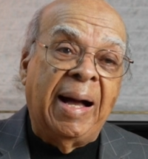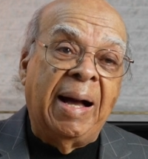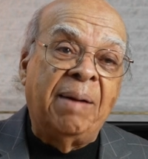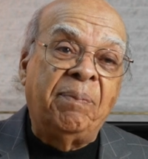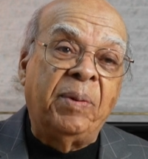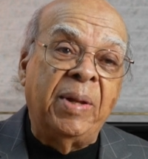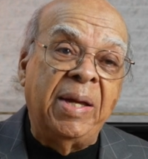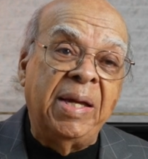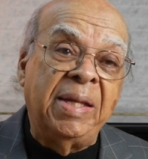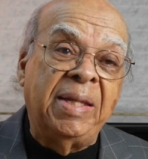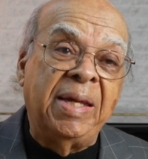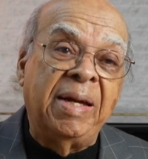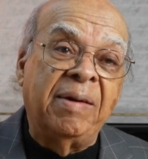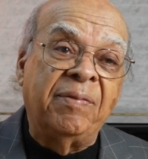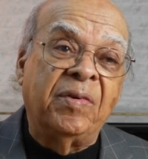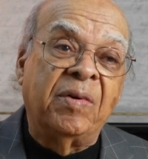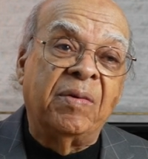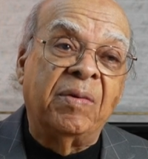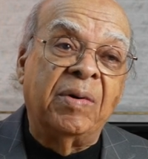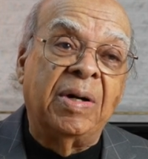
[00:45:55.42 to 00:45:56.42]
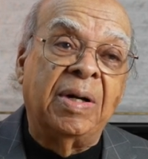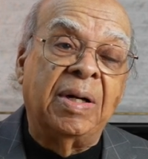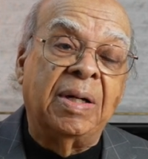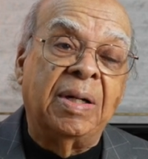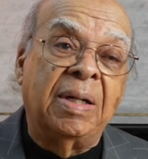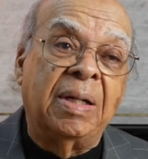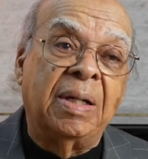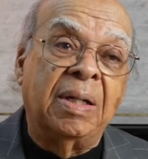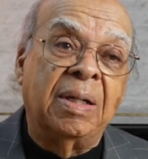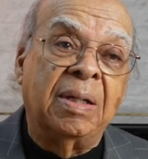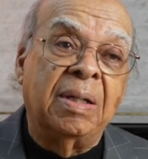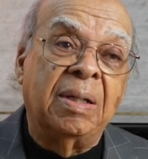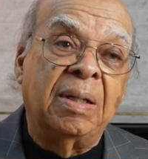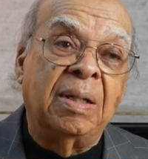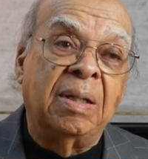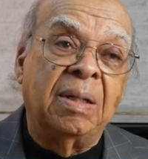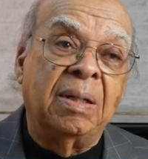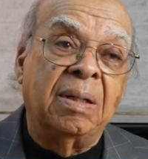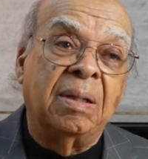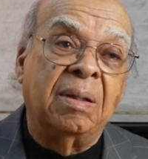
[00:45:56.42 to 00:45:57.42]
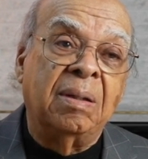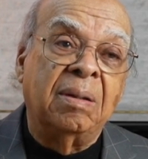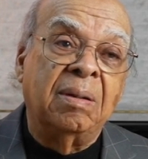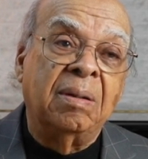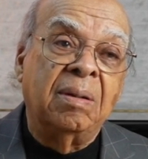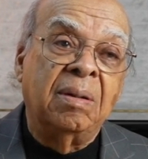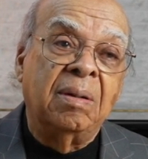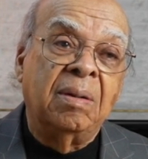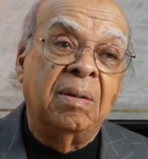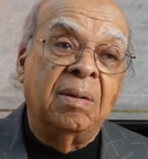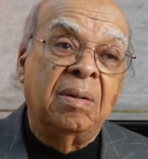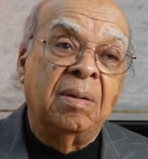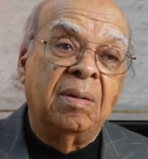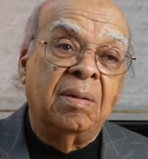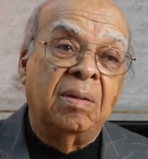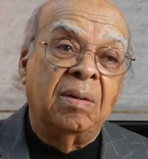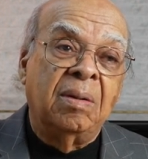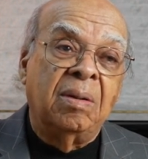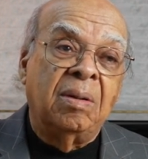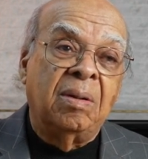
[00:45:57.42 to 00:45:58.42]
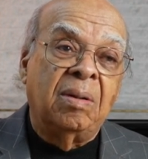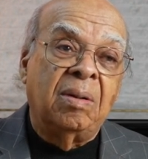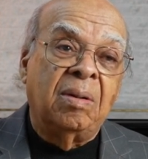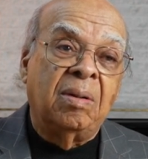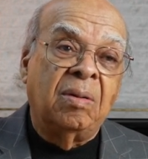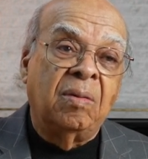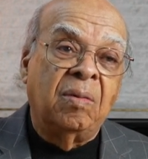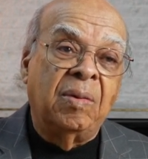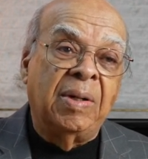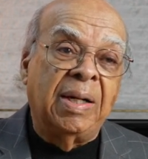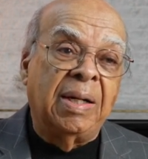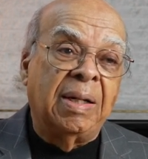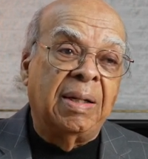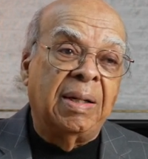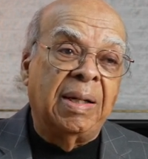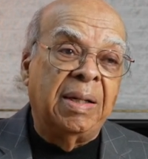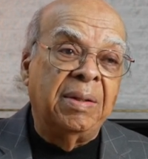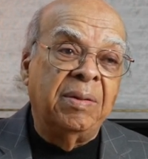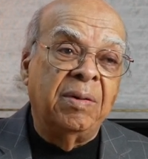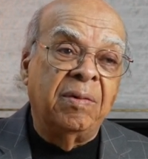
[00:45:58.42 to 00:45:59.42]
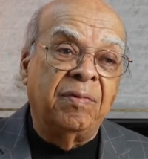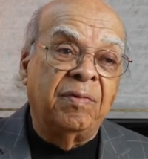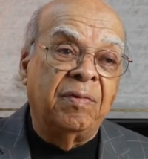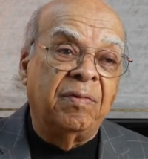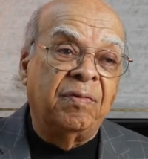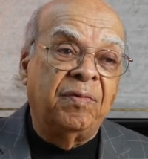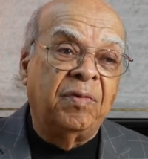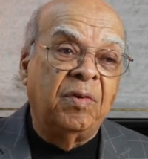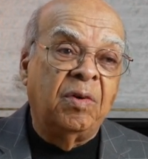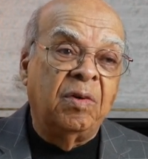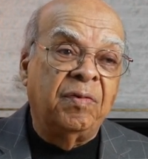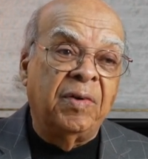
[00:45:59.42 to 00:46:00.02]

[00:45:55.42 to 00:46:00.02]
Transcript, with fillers: I, I, played there for. Uh, uh, uh, oh wow! I know for four or